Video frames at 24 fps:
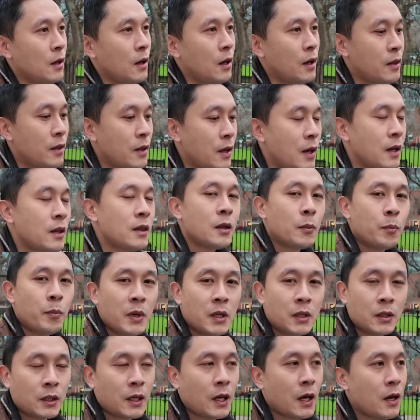And then the
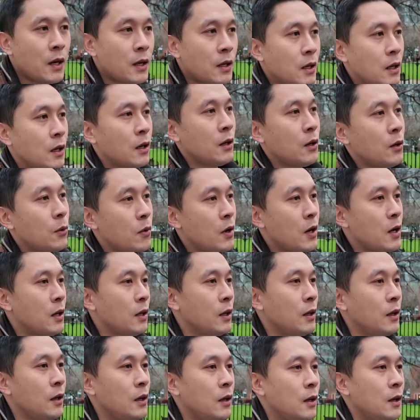milk cake,
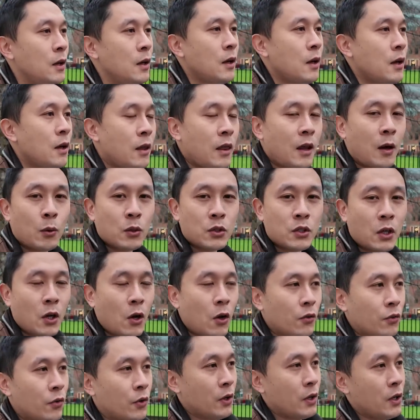well, that was on
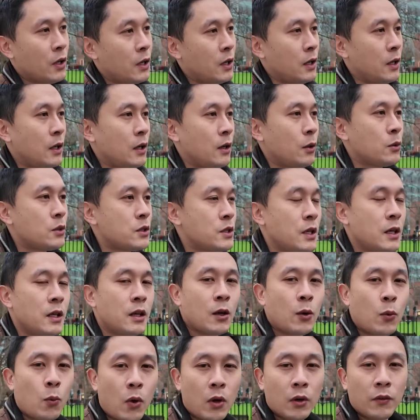offer. It was
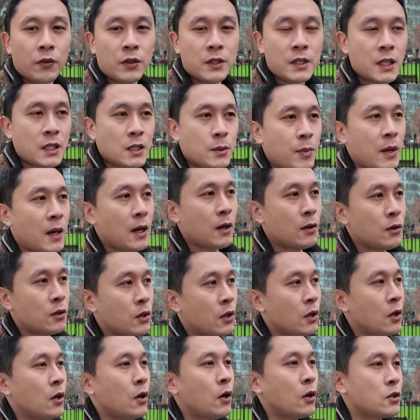either 1 for £6
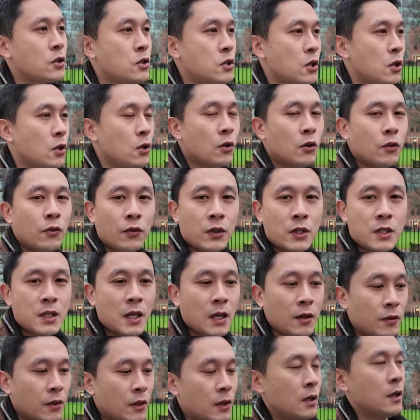or 2 for
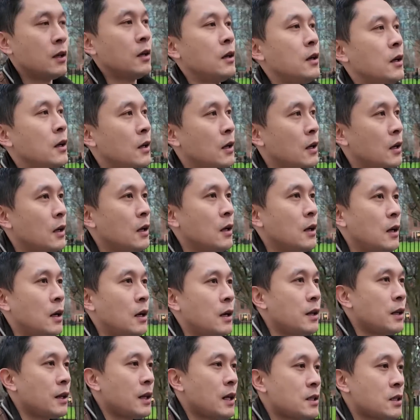£7. And
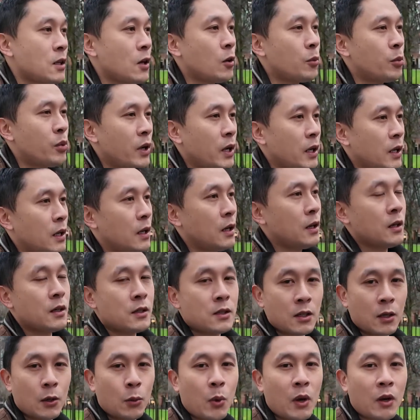I think that's a no-brainer.
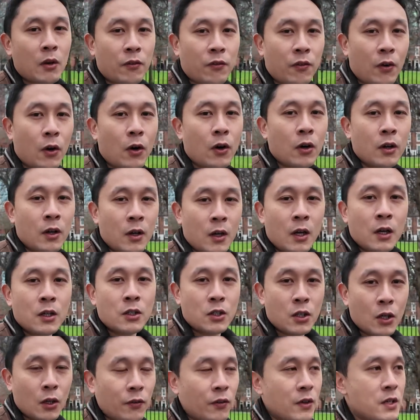So I went for
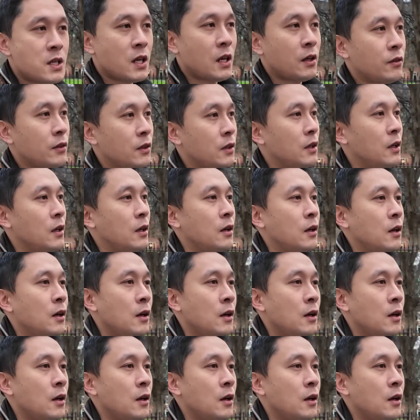2 for £7.